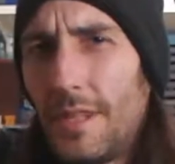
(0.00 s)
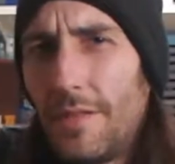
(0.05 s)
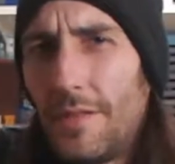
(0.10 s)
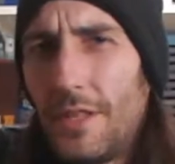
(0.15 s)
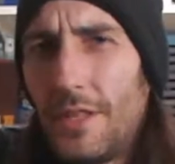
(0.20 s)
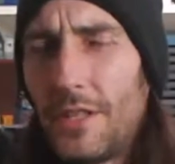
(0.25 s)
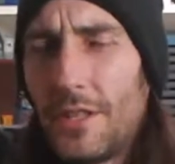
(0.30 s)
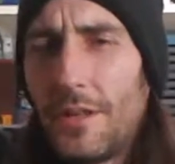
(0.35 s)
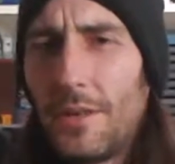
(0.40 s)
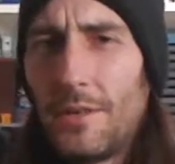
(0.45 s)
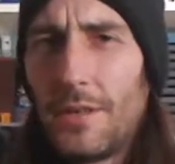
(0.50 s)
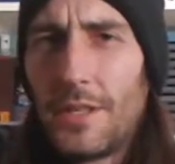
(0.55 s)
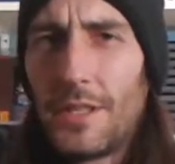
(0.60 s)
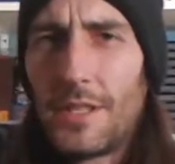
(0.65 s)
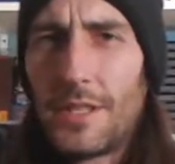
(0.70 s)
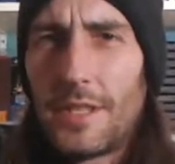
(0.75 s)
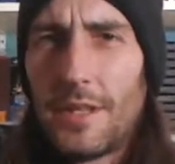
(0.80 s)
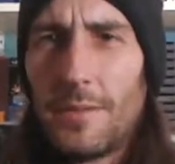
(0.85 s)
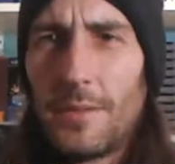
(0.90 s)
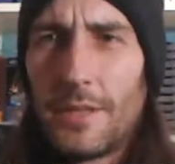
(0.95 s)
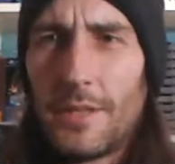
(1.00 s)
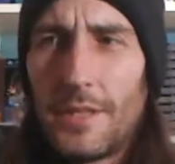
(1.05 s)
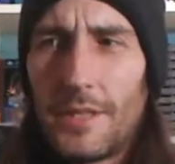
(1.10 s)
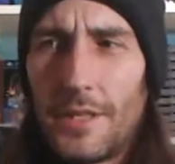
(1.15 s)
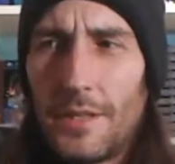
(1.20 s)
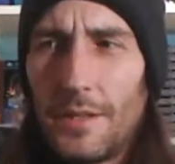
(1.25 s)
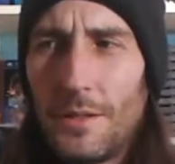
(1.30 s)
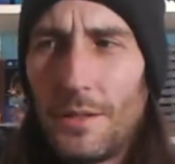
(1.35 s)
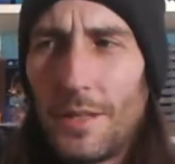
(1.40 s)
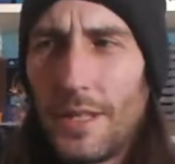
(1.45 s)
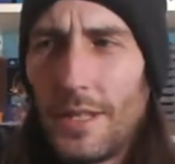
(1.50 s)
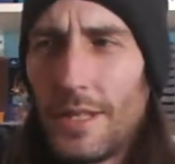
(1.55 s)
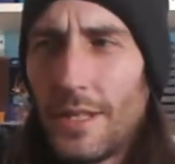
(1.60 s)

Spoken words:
If you don't, it's similar to, I